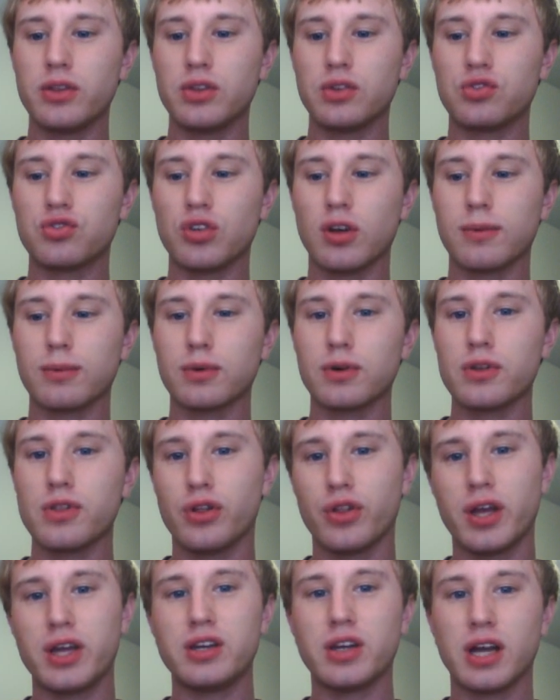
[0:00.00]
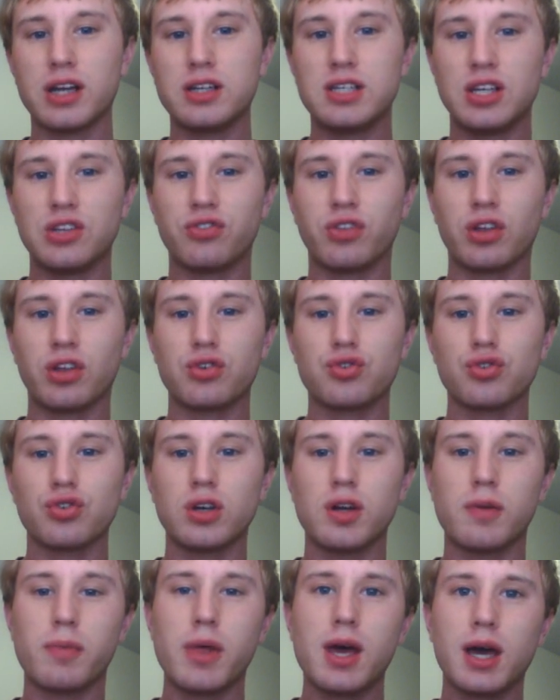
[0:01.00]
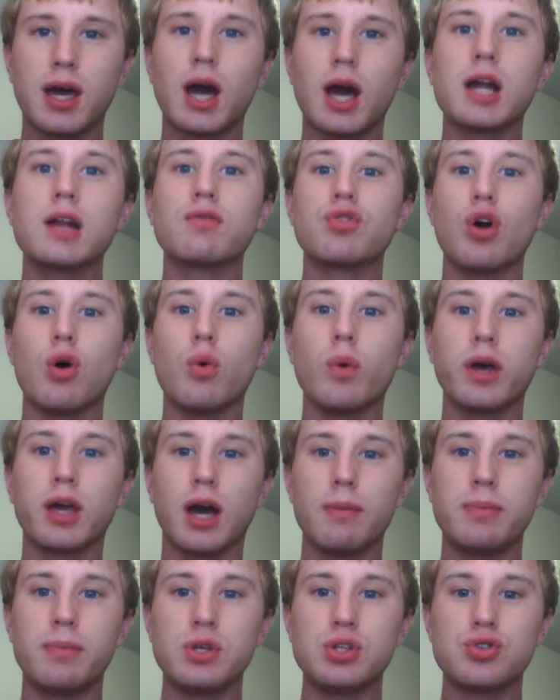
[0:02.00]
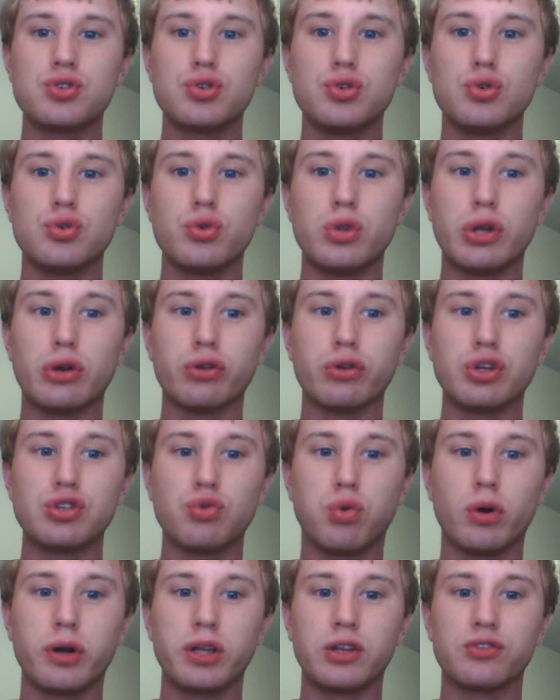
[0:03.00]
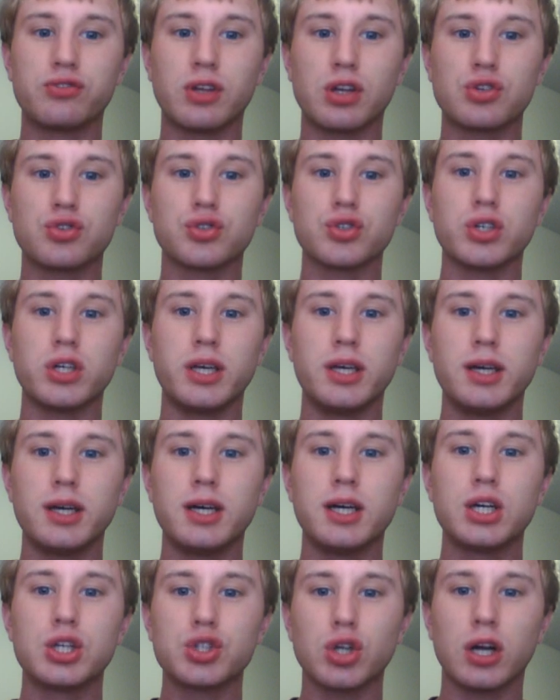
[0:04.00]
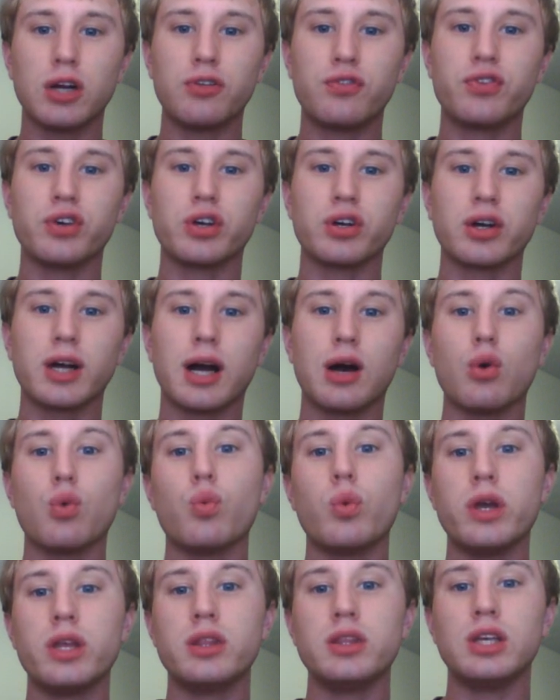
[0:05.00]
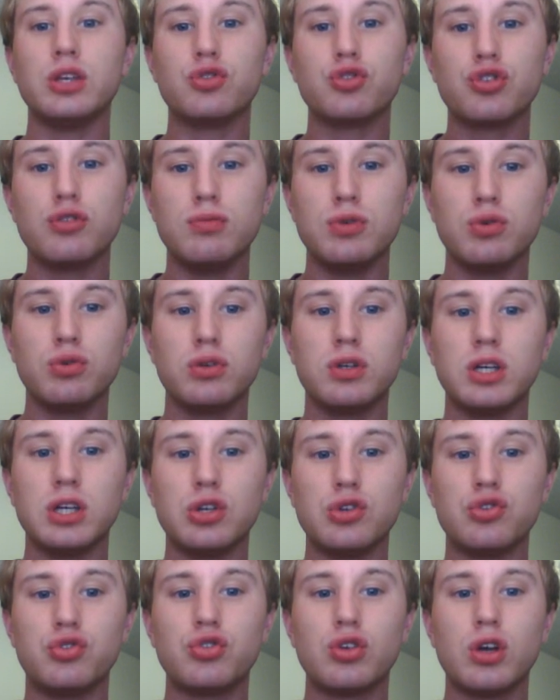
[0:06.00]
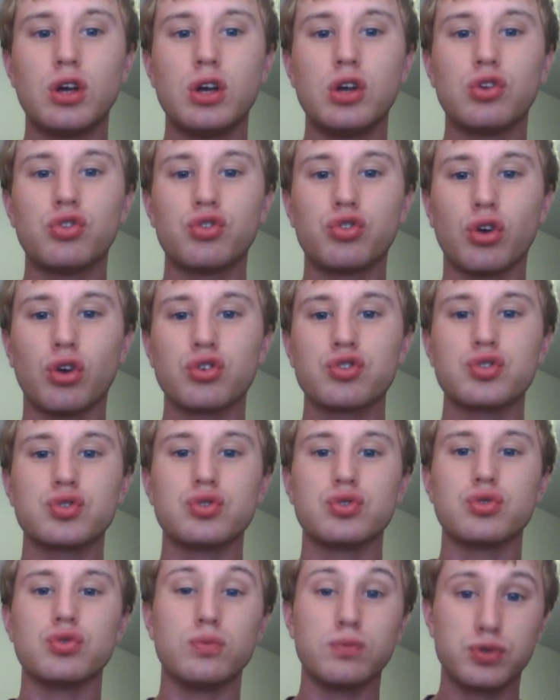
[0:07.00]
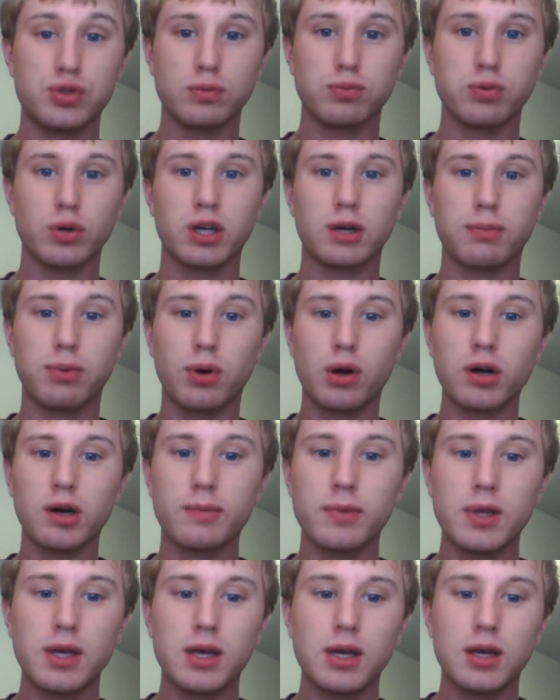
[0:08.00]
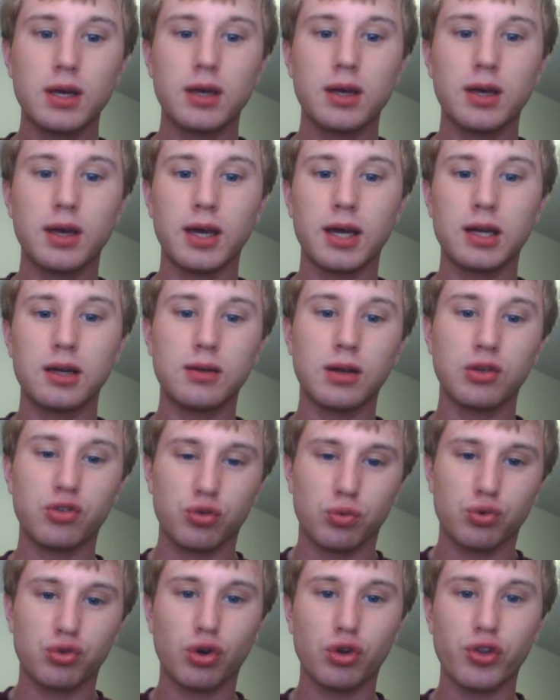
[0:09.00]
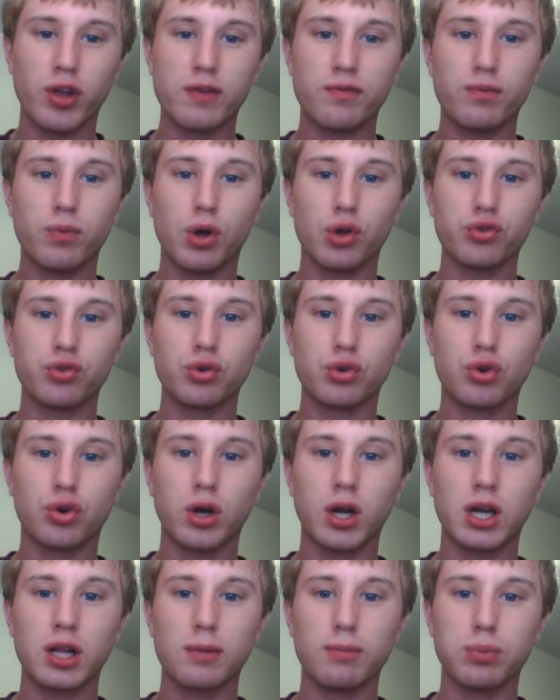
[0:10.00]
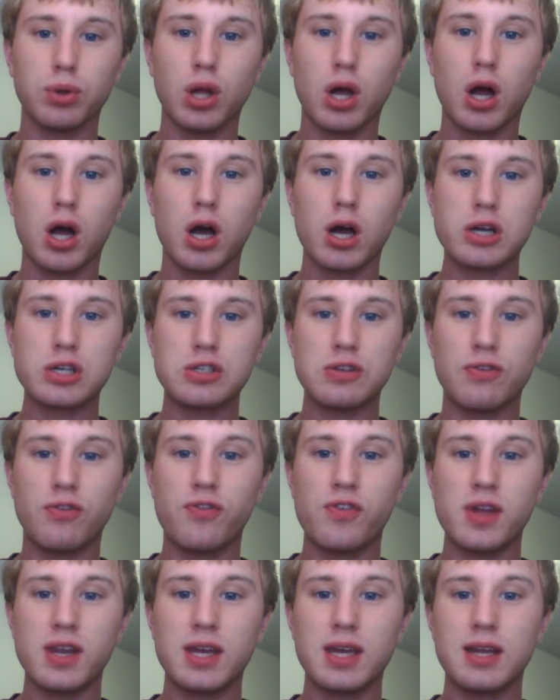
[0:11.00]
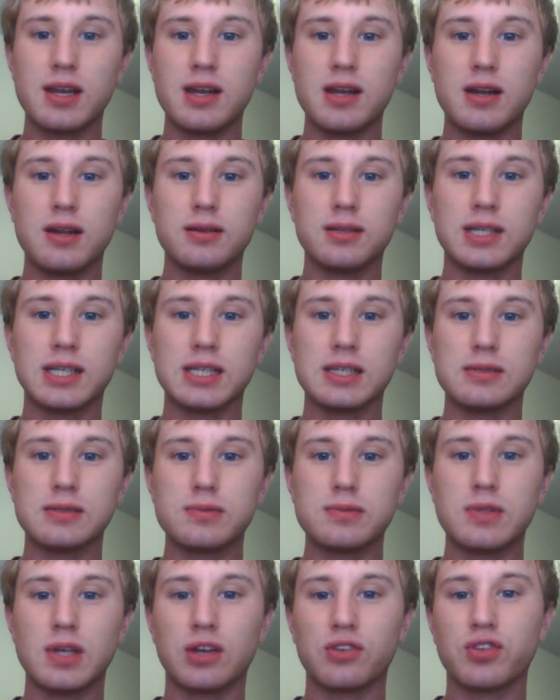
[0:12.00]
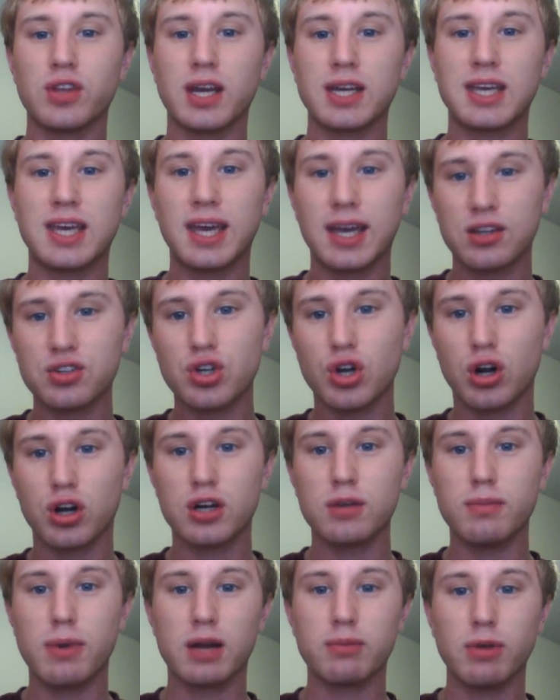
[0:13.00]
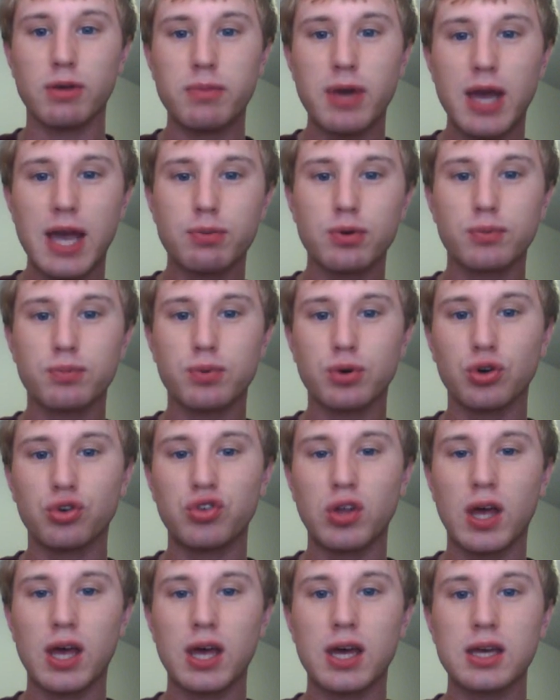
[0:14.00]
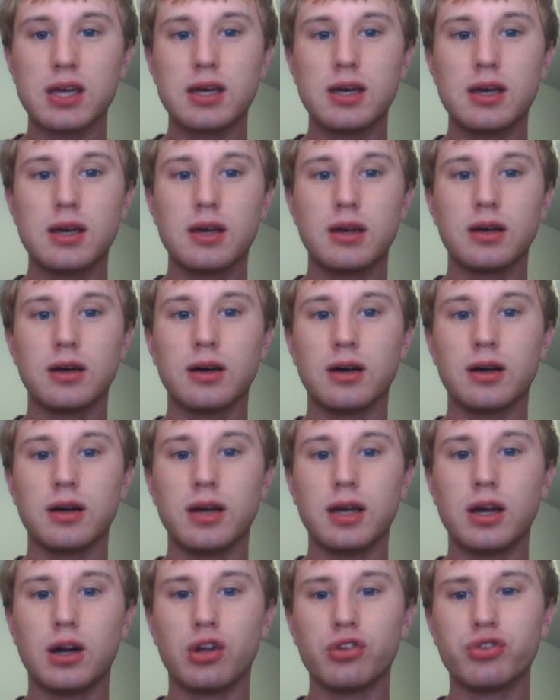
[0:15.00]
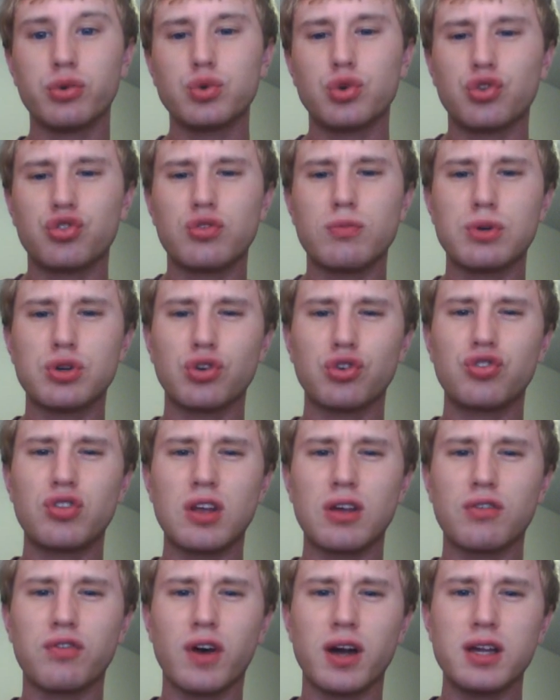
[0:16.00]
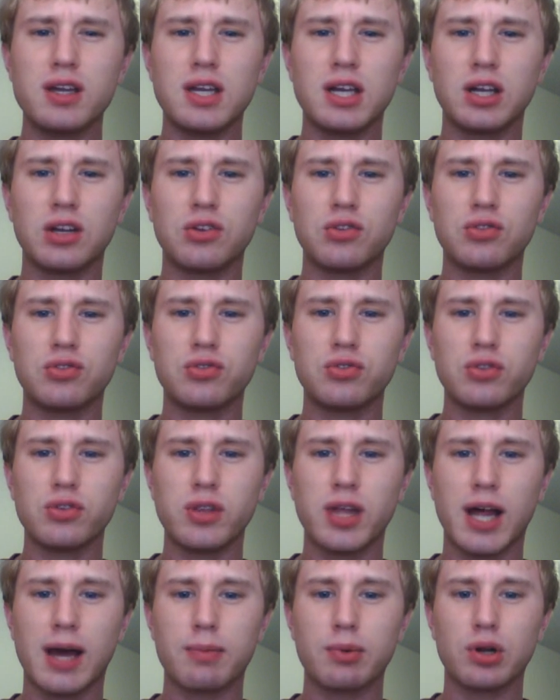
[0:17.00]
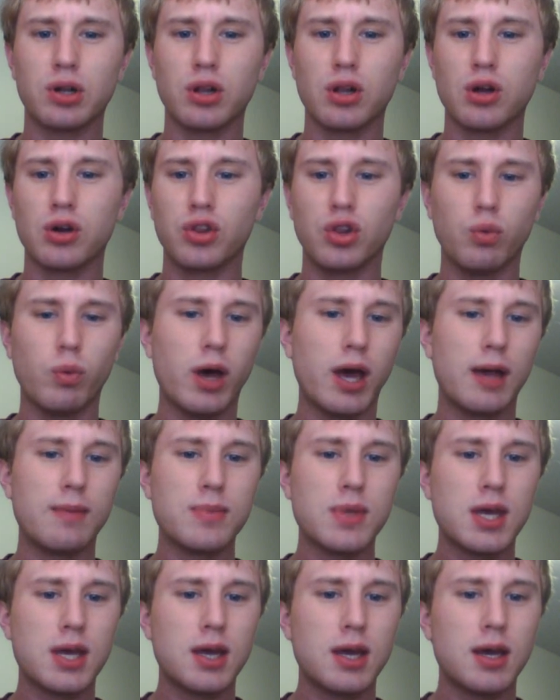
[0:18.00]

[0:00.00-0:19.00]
This summer in the late 19th century, and kind of going up into the early 20th century, trying to figure out when these communities start to break apart. And as a result, I've also created a blog to fit in things that I can't talk about in my paper per se, and also just some interesting findings that happen along the way.